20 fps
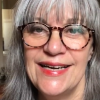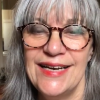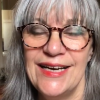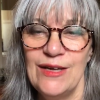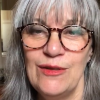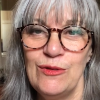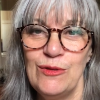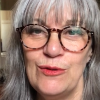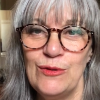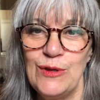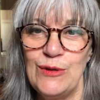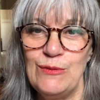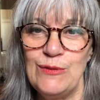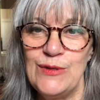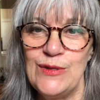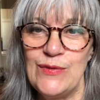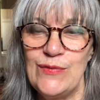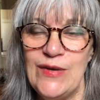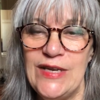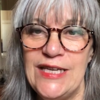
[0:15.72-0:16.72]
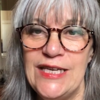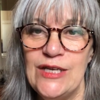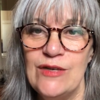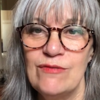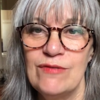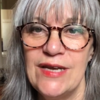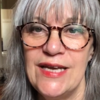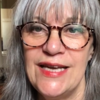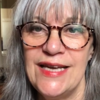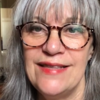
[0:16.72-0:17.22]
I thought it was really
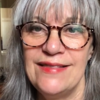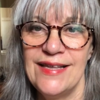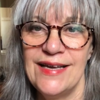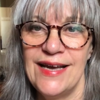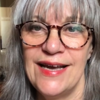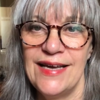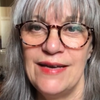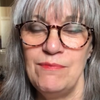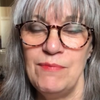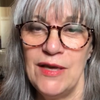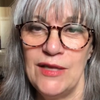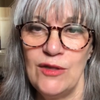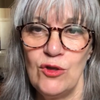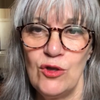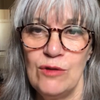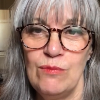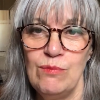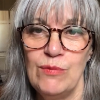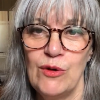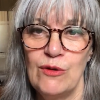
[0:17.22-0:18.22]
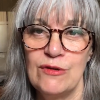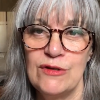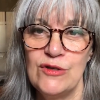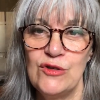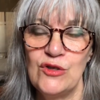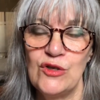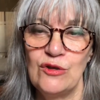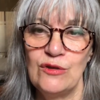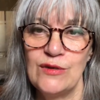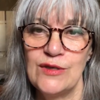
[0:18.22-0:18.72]
great that I mentioned Boris
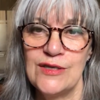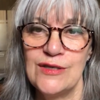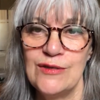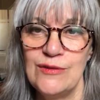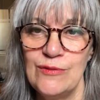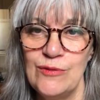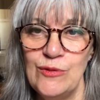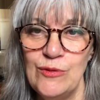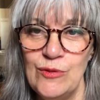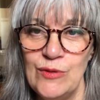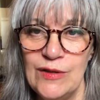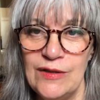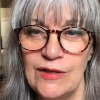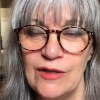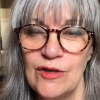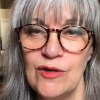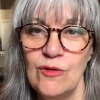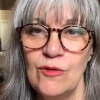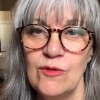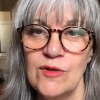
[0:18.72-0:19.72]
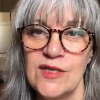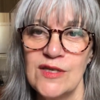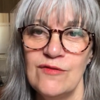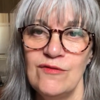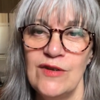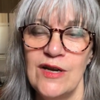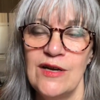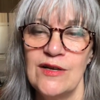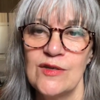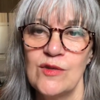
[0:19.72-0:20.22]
Johnson, who in the course
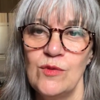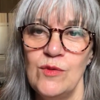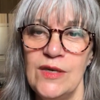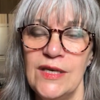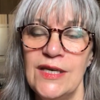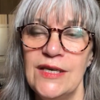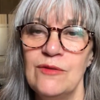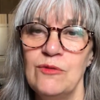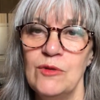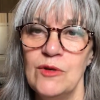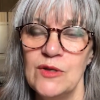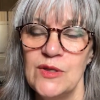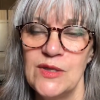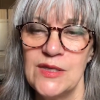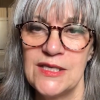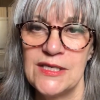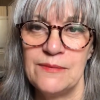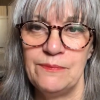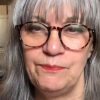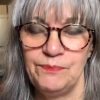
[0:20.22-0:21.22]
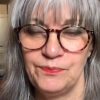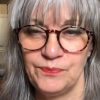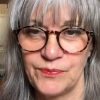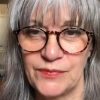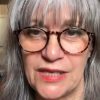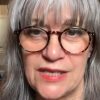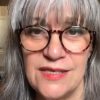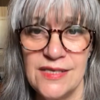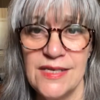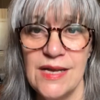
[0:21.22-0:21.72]
of last week was
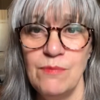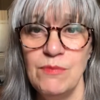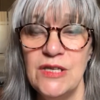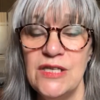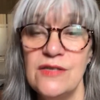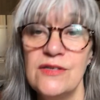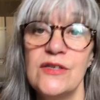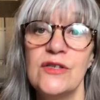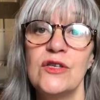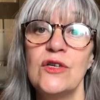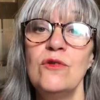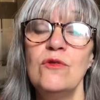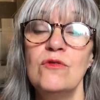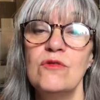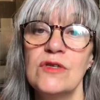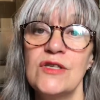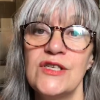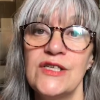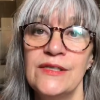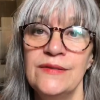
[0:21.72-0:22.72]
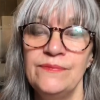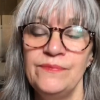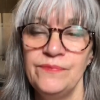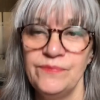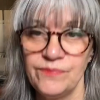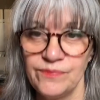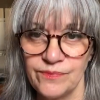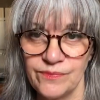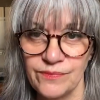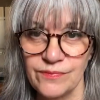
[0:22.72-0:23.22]
summoned to court
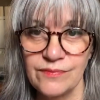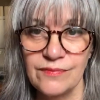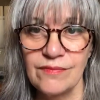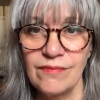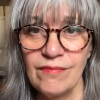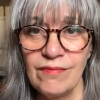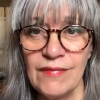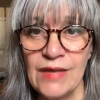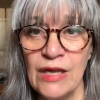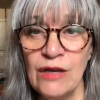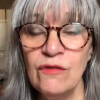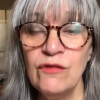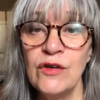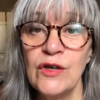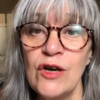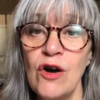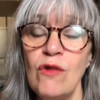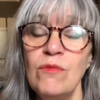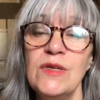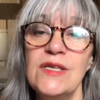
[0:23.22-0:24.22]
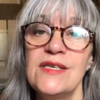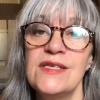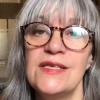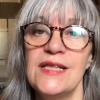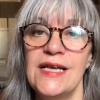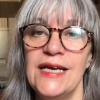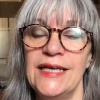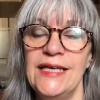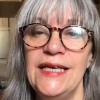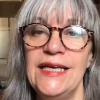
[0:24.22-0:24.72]
for comments
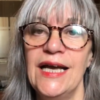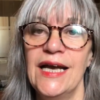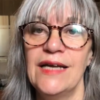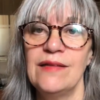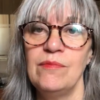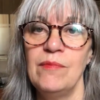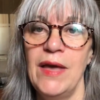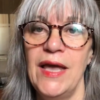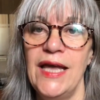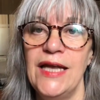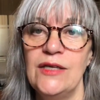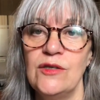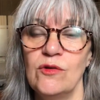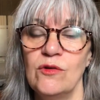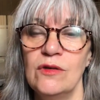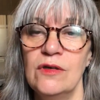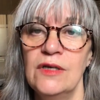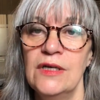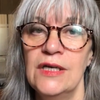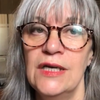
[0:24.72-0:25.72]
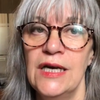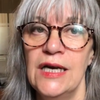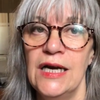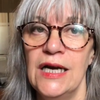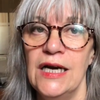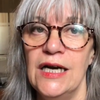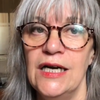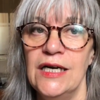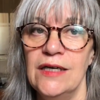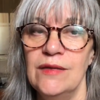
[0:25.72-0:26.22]
that he had made or
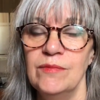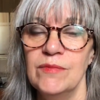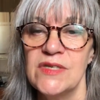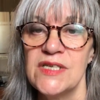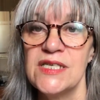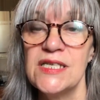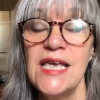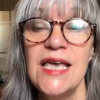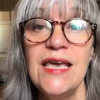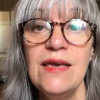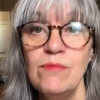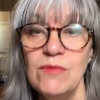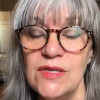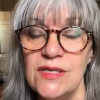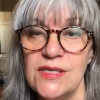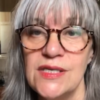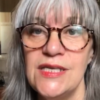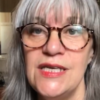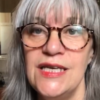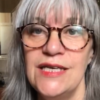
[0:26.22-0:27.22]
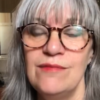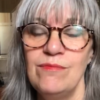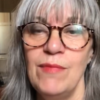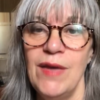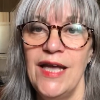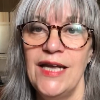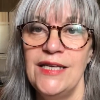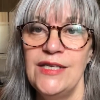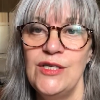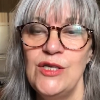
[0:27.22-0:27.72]
statements he had
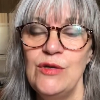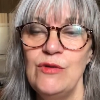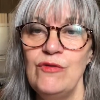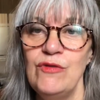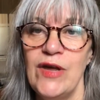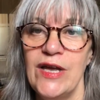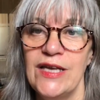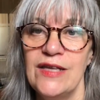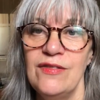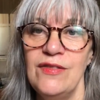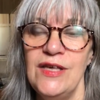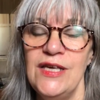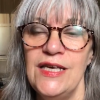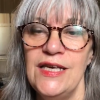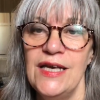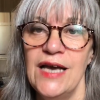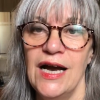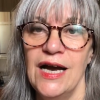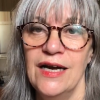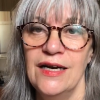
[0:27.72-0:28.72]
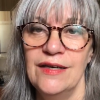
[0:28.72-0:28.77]
made during the